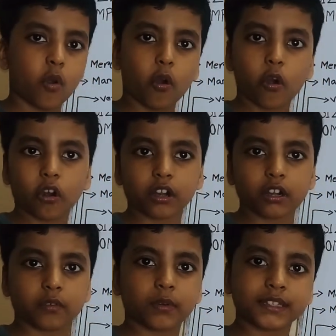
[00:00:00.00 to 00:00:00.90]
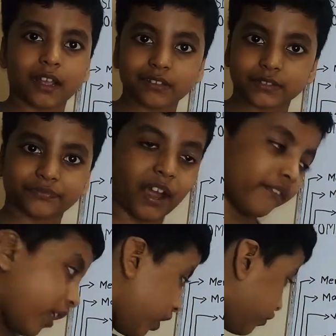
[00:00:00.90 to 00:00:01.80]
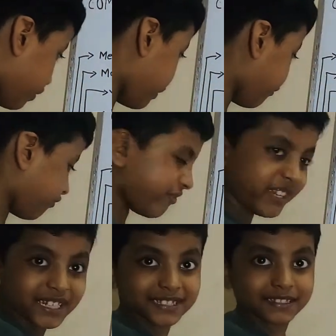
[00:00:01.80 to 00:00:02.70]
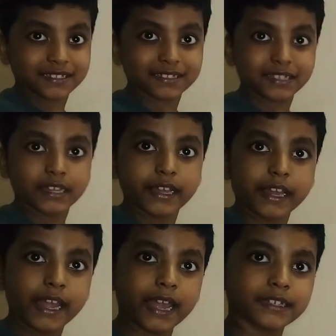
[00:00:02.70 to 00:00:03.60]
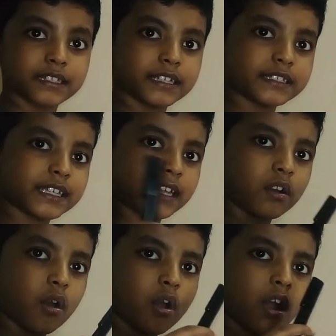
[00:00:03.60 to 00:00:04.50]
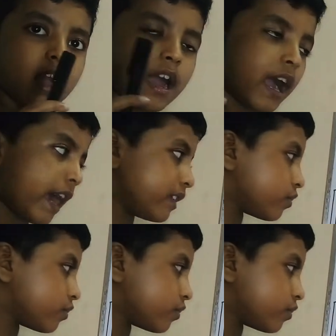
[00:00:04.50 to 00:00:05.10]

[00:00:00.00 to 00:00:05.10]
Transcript: or 1,500 Venuses. And it can, I